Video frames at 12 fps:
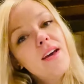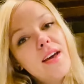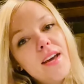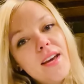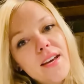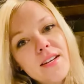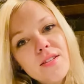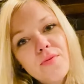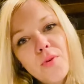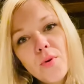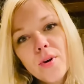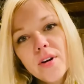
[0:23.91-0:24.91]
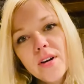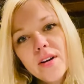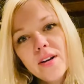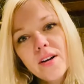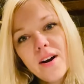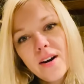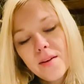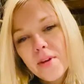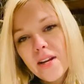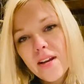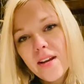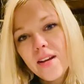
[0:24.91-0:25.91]
and for
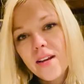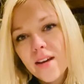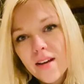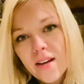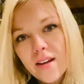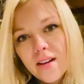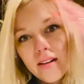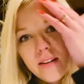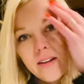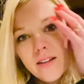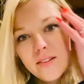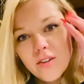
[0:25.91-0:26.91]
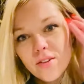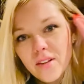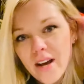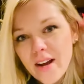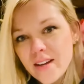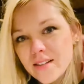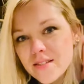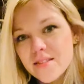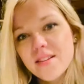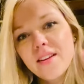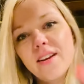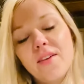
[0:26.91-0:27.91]
commenting and your likes
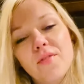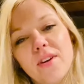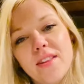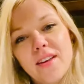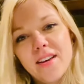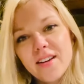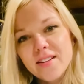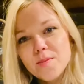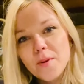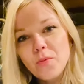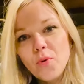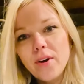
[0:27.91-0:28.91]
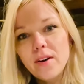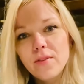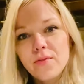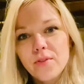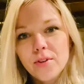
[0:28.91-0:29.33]
and everything. It's been wonderful.